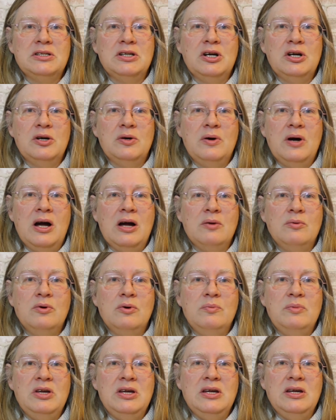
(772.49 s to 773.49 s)
so I
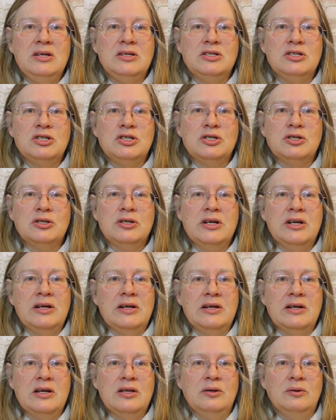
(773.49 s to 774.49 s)
will be starting
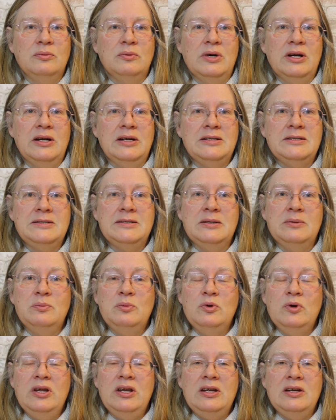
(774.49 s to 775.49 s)
another one at some
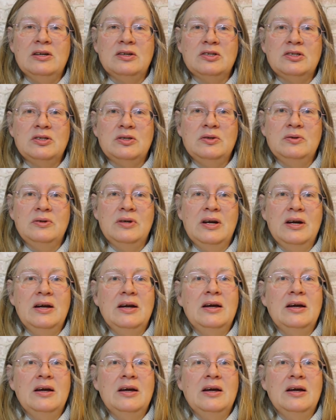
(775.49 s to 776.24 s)
point here soon.